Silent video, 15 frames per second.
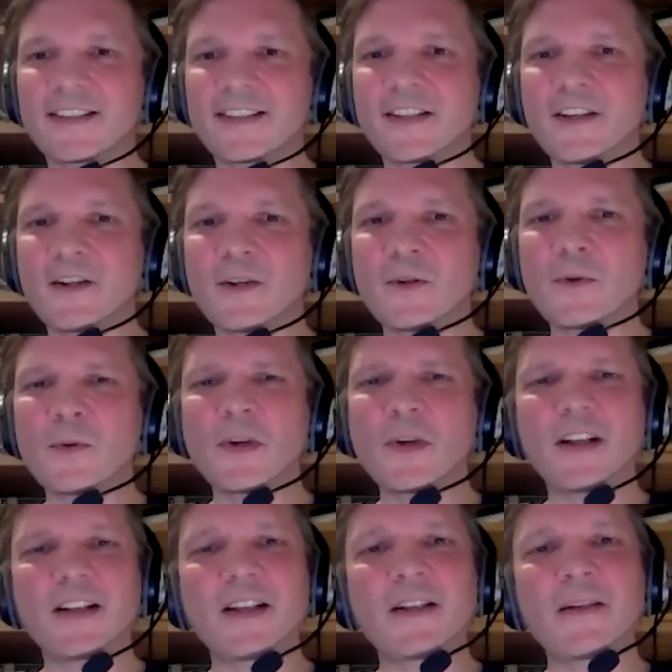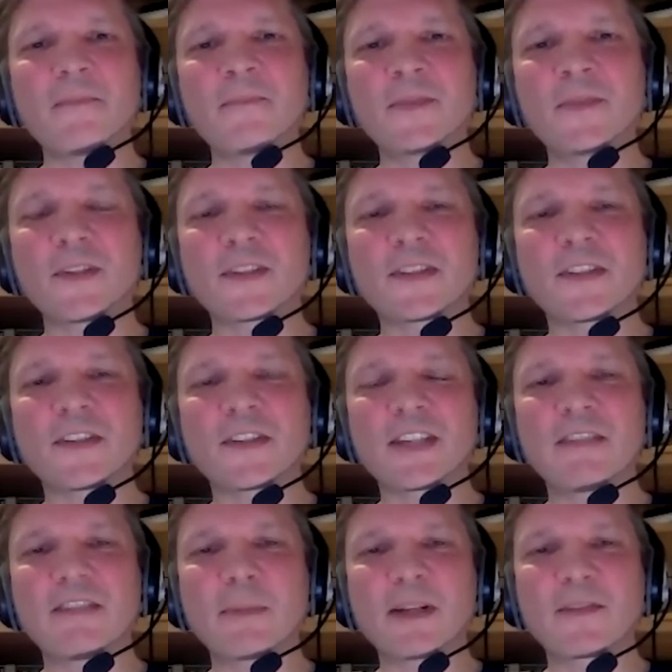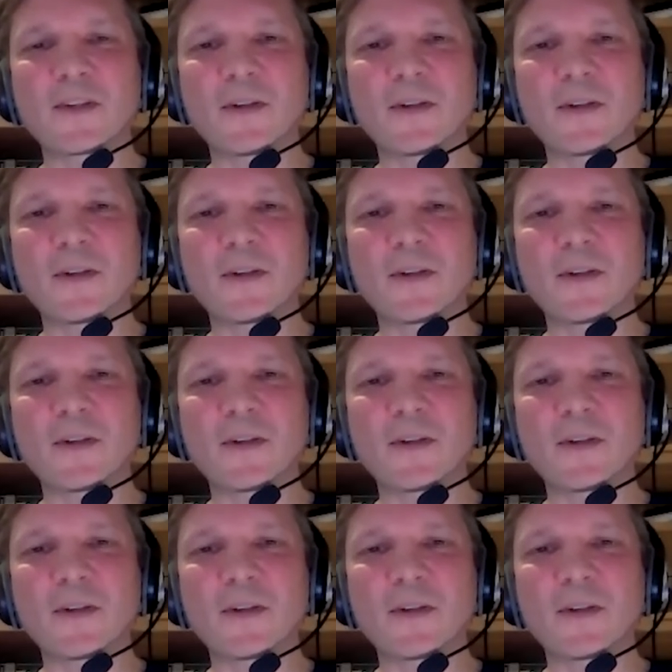So just to give a bit